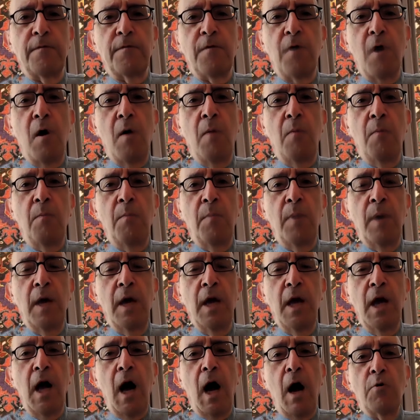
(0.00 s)
from
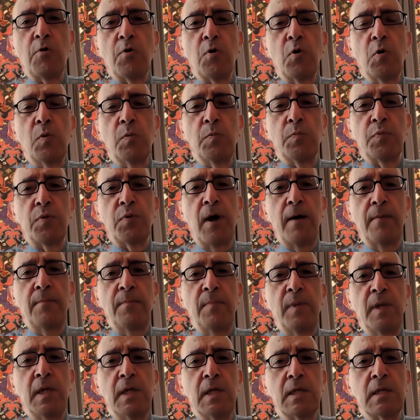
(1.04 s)
our own Prime
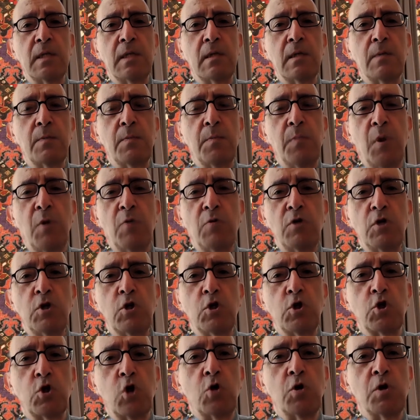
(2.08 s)
Minister Boris
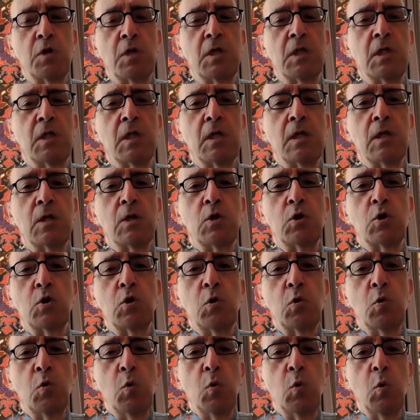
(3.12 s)
Johnson
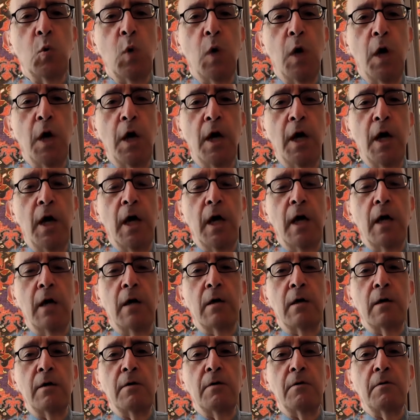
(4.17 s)
to
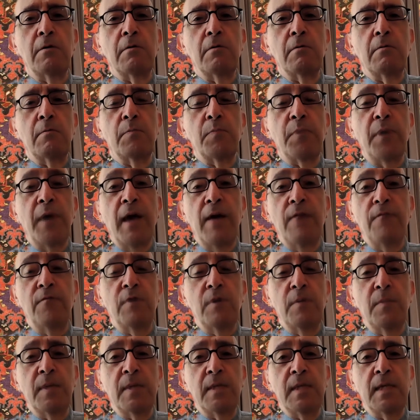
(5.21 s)

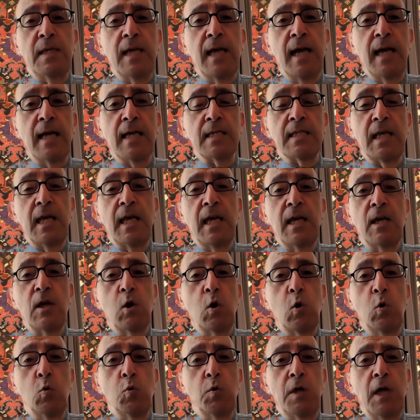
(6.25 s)
everybody else,
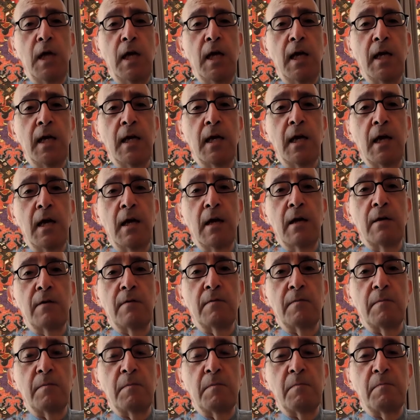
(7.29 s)
including
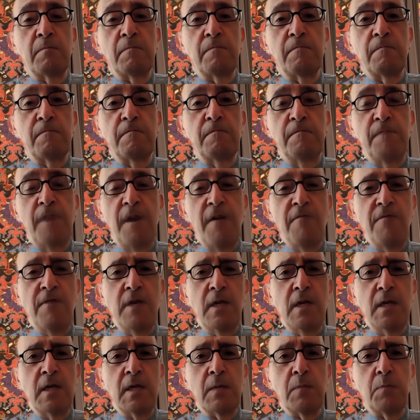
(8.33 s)

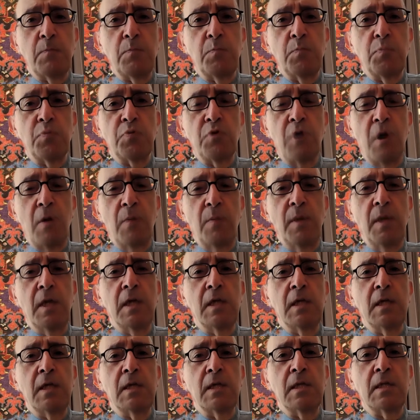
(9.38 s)
very
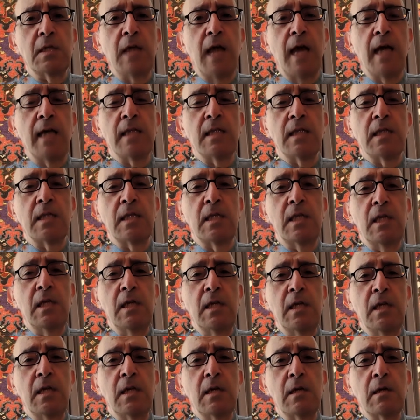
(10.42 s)
prominent and
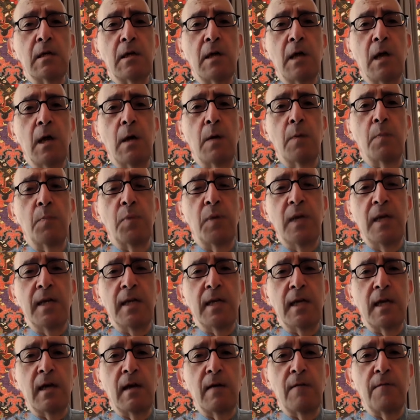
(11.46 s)
senior
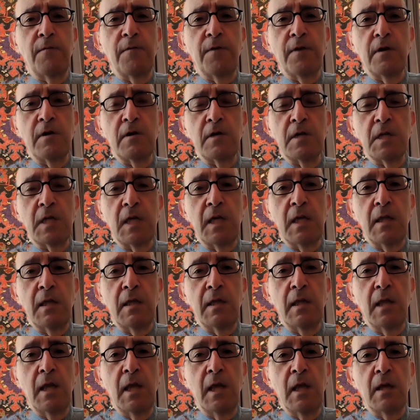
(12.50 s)
political figures
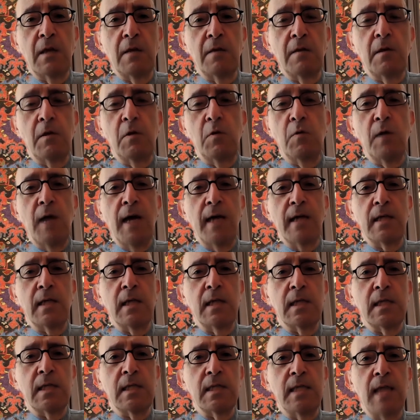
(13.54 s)
in the
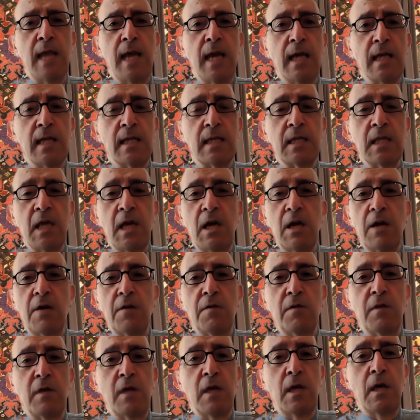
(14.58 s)
United States,
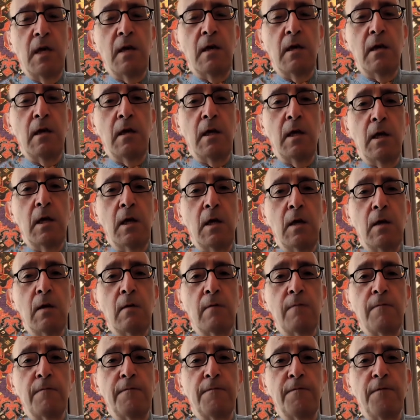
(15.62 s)
the
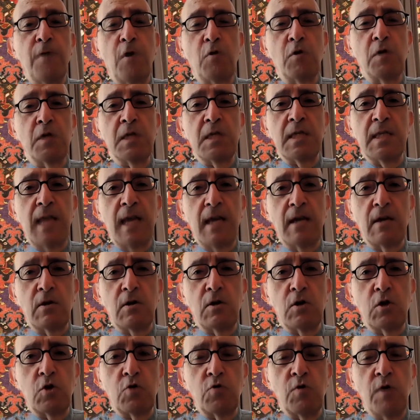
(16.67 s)
Foreign
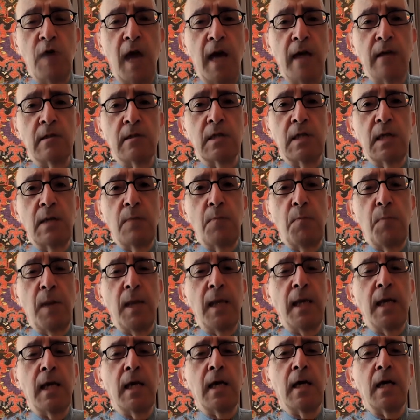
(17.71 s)
Secretary Antony
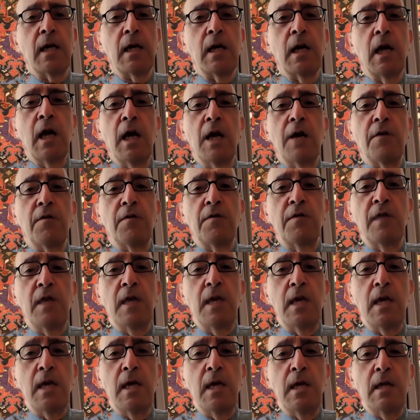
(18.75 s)
Blinken,
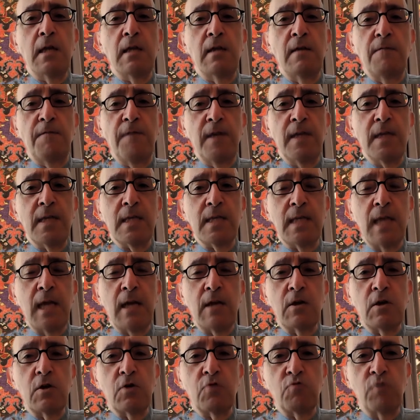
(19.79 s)
the Defense
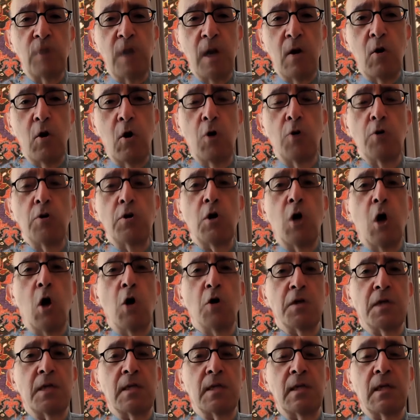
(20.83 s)
Secretary Lloyd
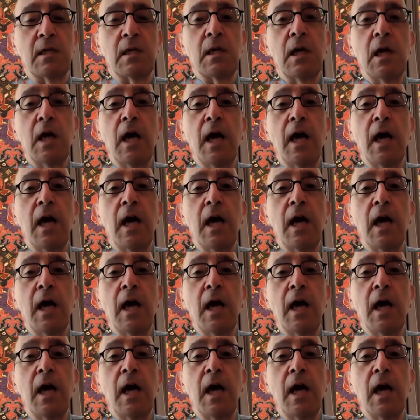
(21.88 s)
Austin,